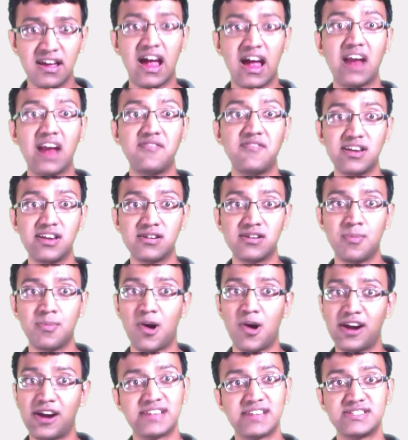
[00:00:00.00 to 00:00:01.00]
and we learned
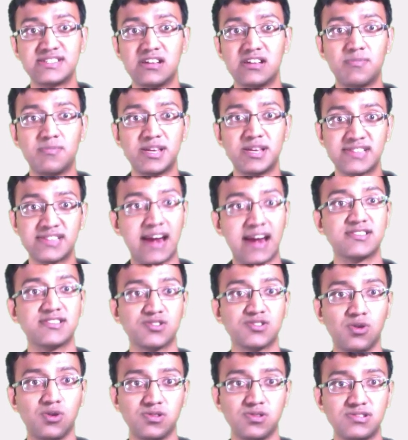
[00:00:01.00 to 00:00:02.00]
about HTTP status
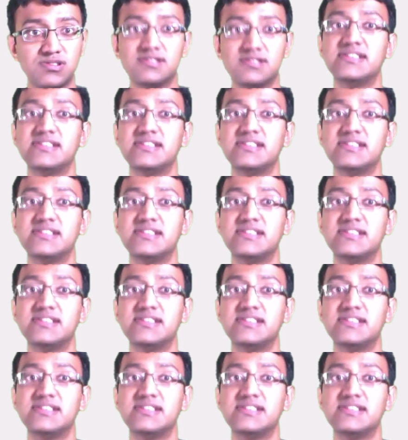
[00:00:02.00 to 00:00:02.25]
codes.